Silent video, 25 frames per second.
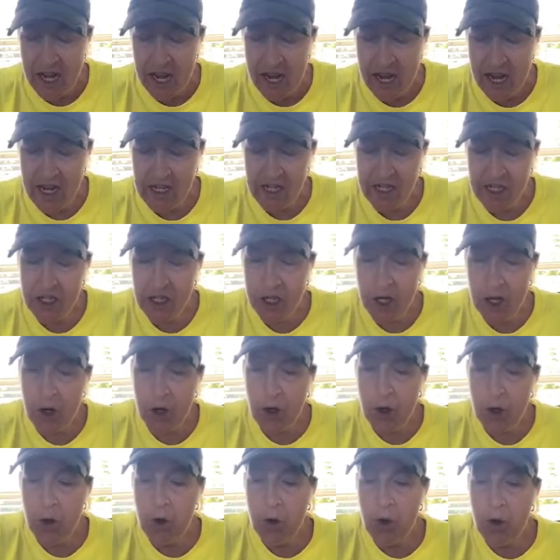And
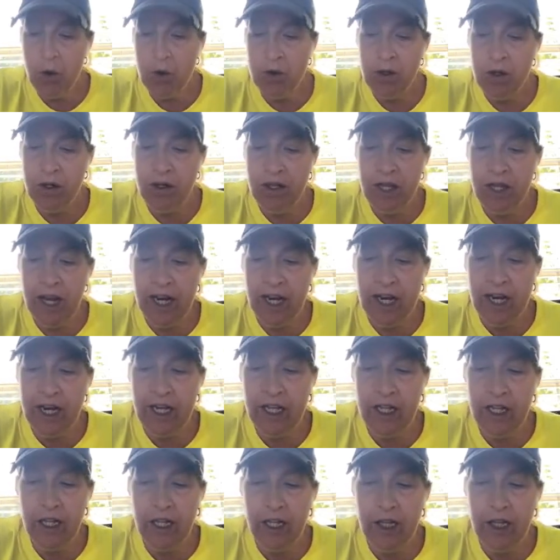so
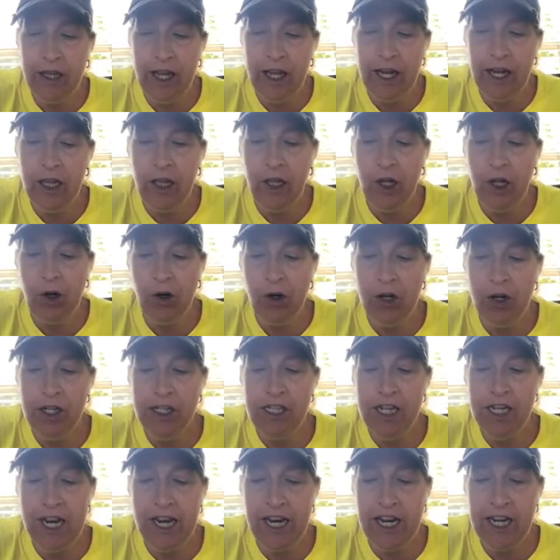they learn a
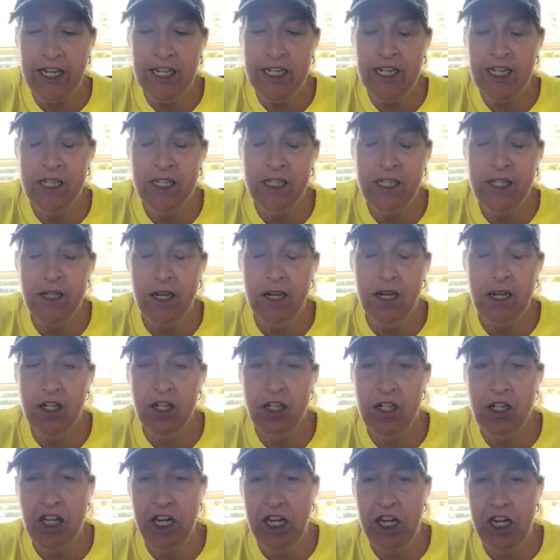dance, a
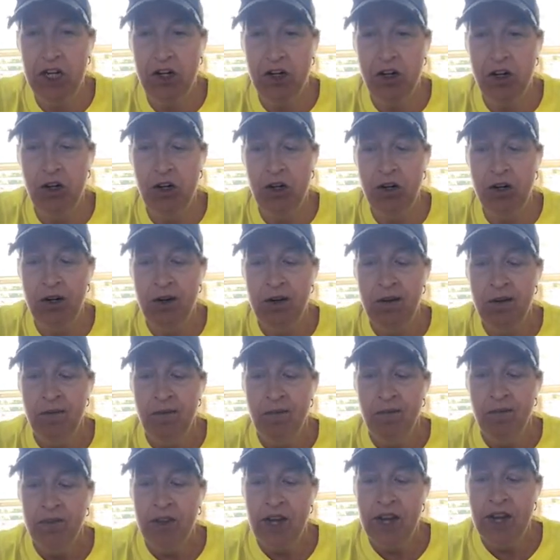cheer,
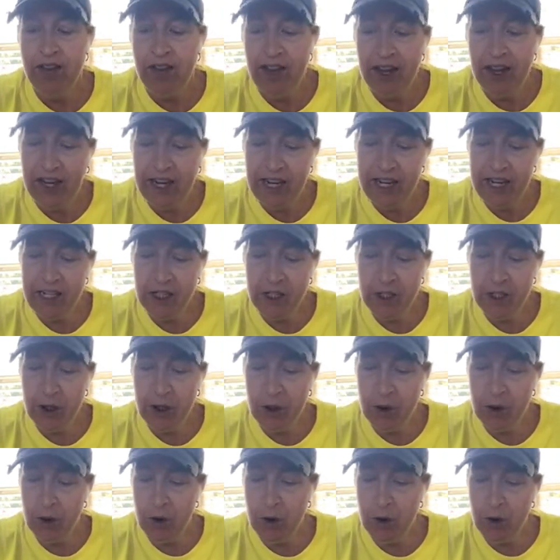and they get
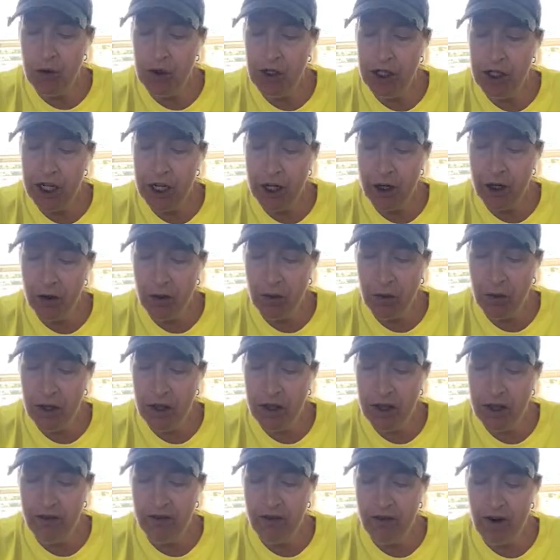to cheer with
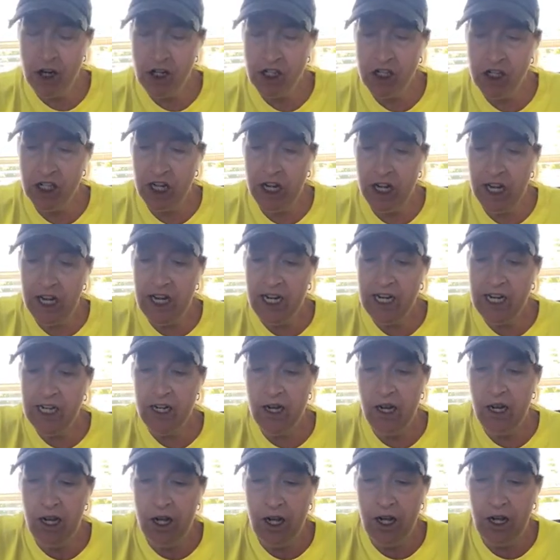the varsity
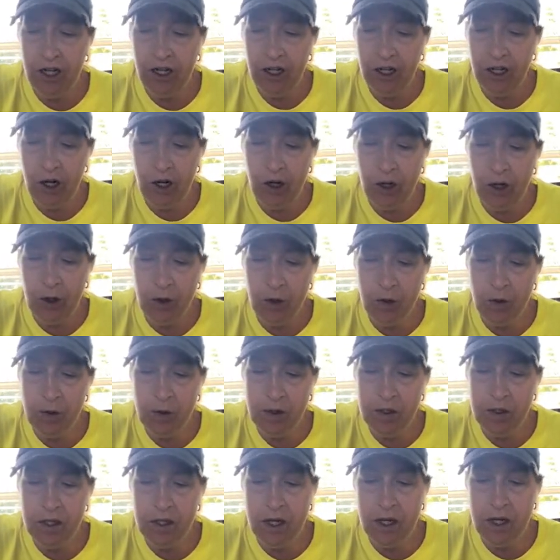
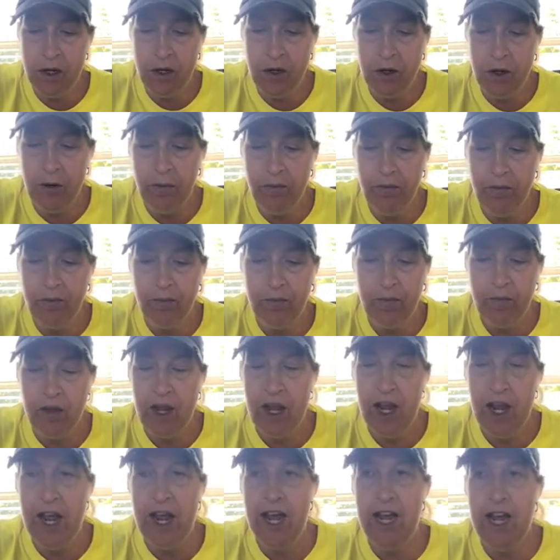girls
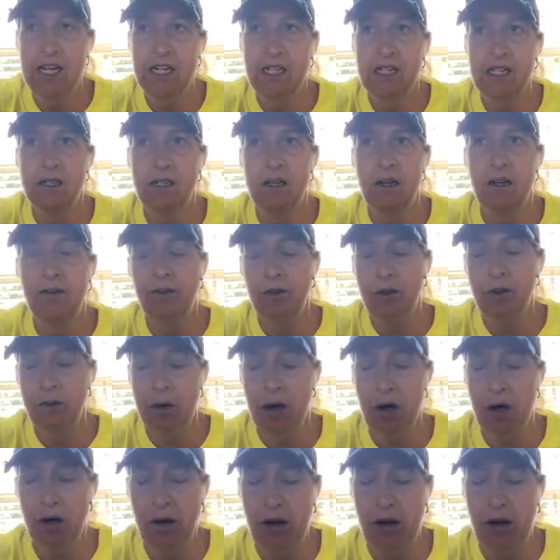at a football